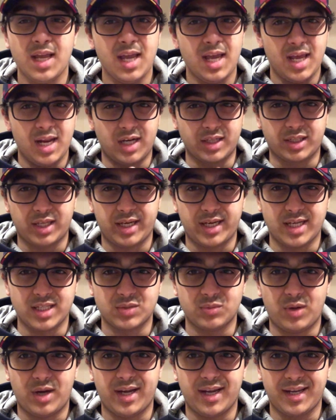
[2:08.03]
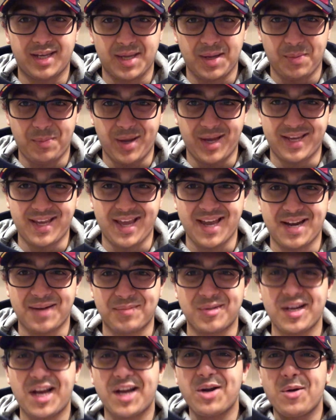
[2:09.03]
I'll tell you guys why again.
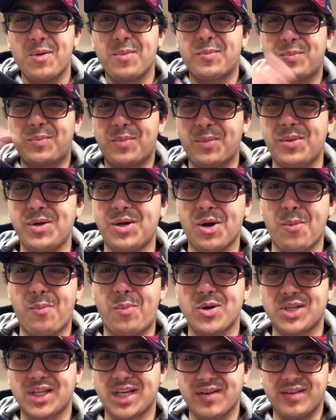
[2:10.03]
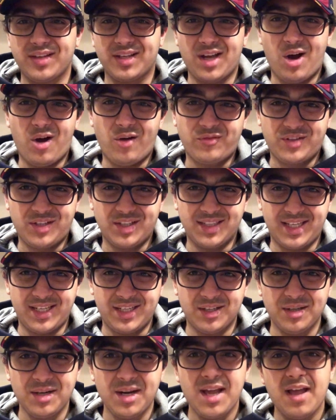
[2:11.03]
I know I'm pushing everything off to
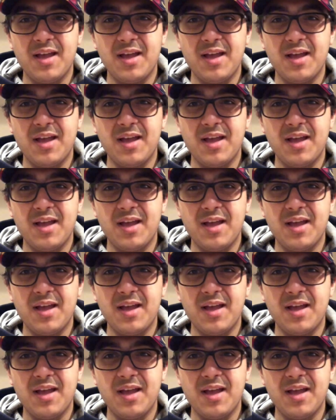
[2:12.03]
later,